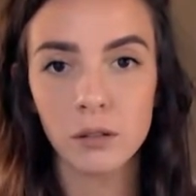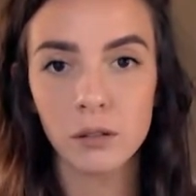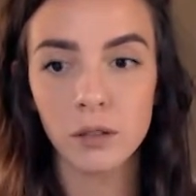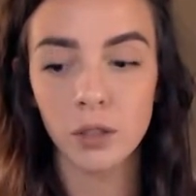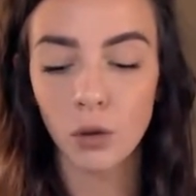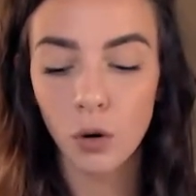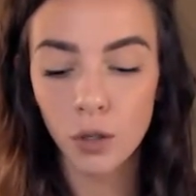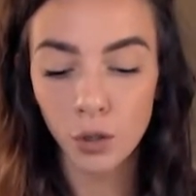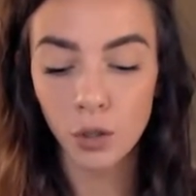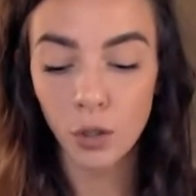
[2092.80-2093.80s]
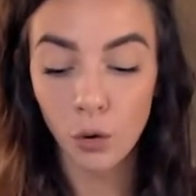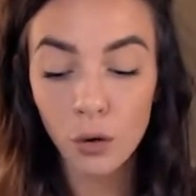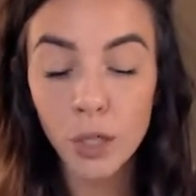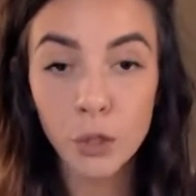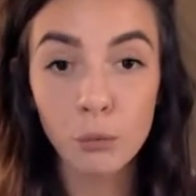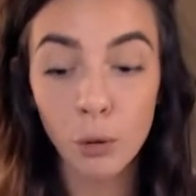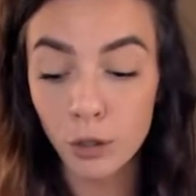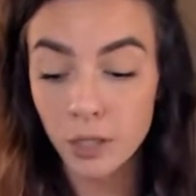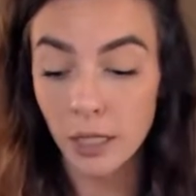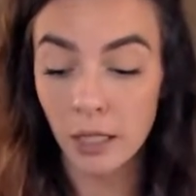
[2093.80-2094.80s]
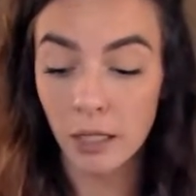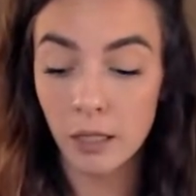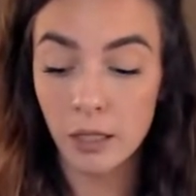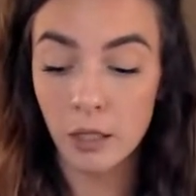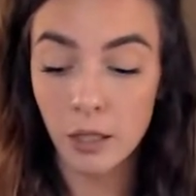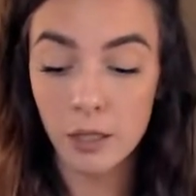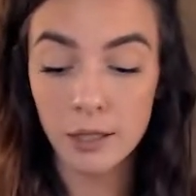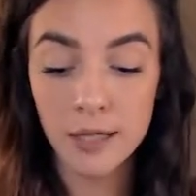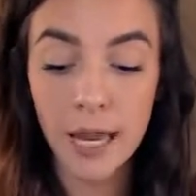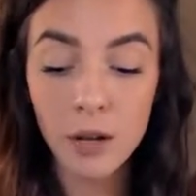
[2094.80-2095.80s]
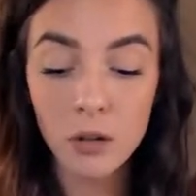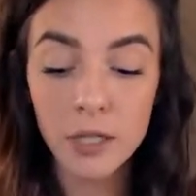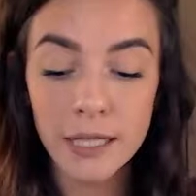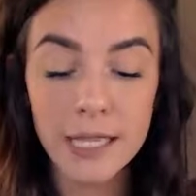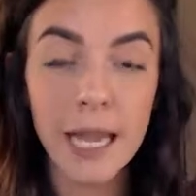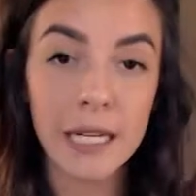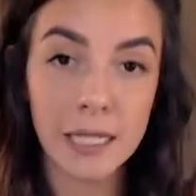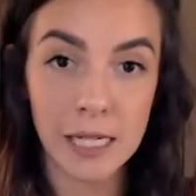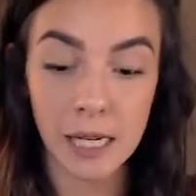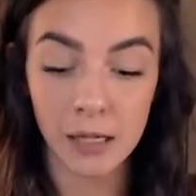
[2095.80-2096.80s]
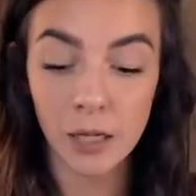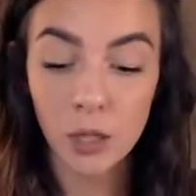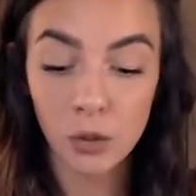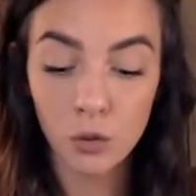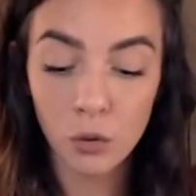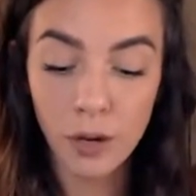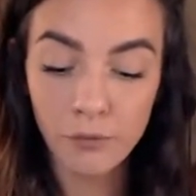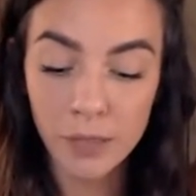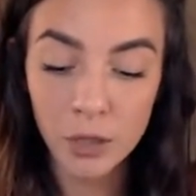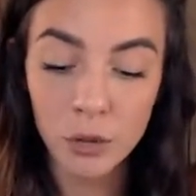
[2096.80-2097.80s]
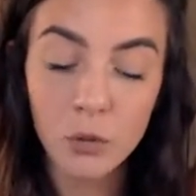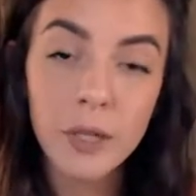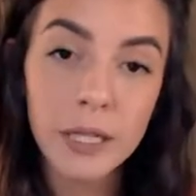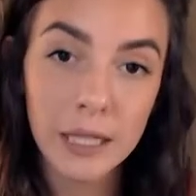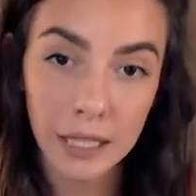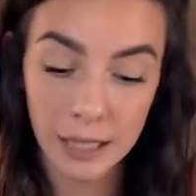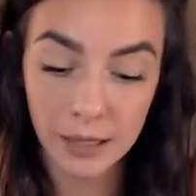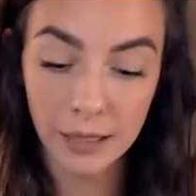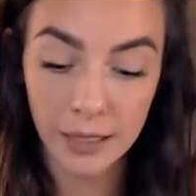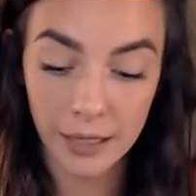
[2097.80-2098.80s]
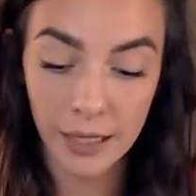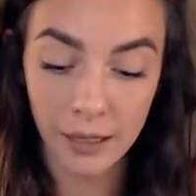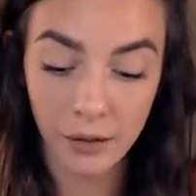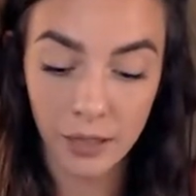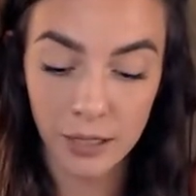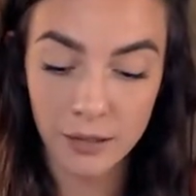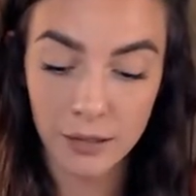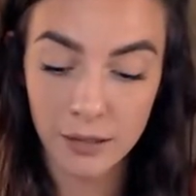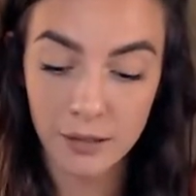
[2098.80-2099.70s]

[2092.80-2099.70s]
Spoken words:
You're a new person. The cycle is ending. You have been doing the healing, Aries.